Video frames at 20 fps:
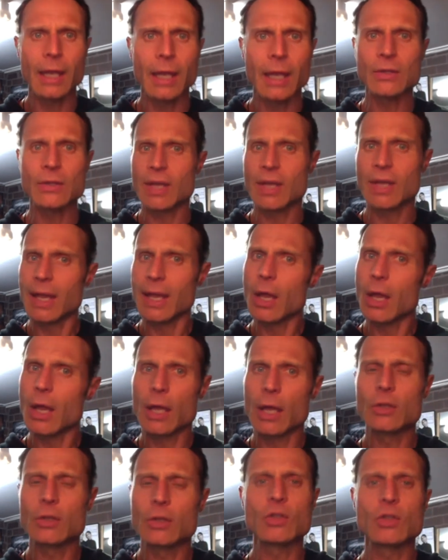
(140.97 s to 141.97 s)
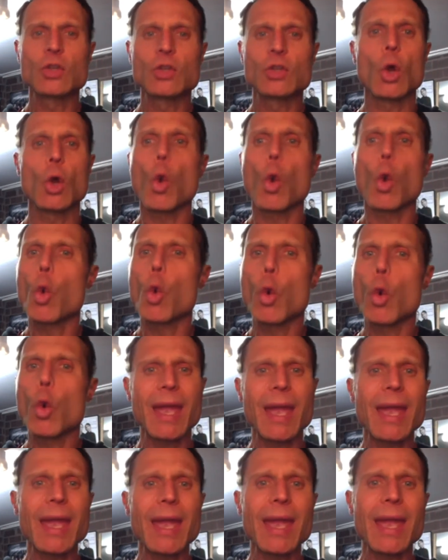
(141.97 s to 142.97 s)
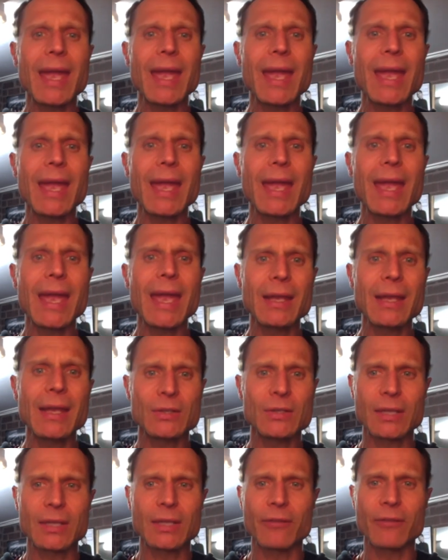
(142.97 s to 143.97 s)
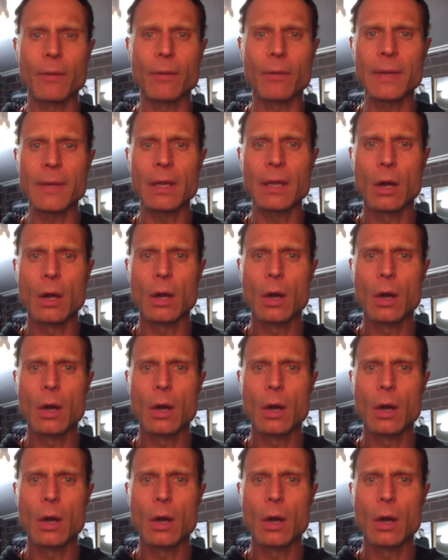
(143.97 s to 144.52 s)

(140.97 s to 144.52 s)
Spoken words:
it's just go, wee. Sing that for me.